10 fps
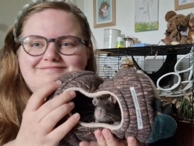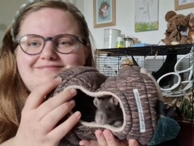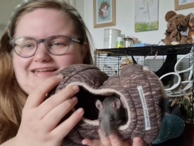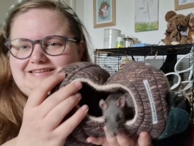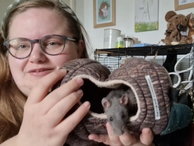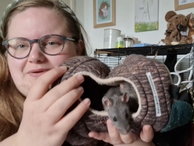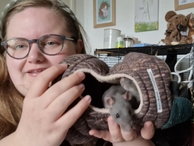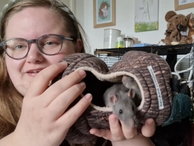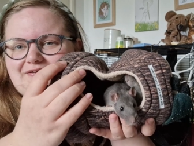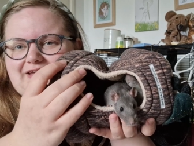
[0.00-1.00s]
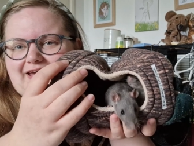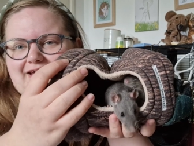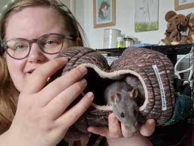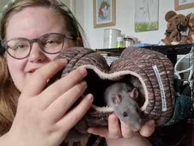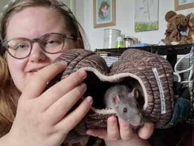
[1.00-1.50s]
that's the way that you
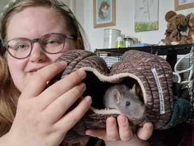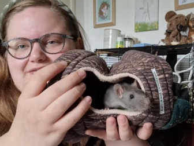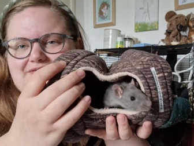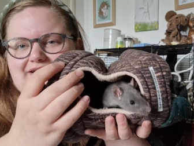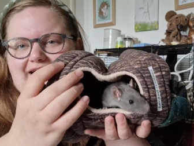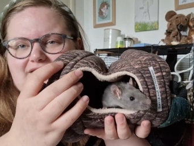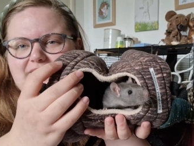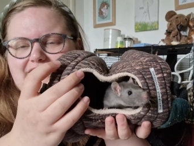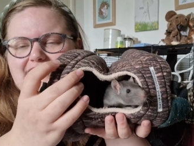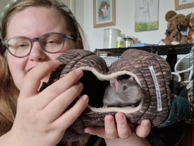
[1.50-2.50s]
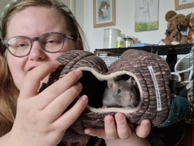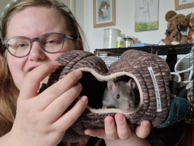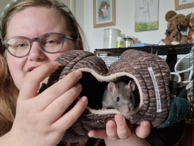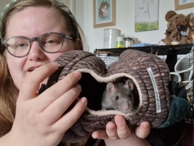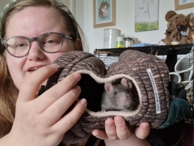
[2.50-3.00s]
get happy,
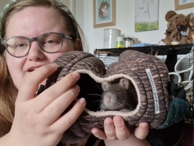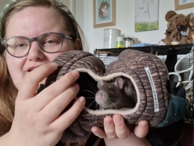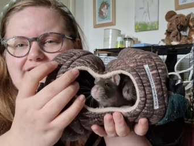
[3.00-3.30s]
healthy,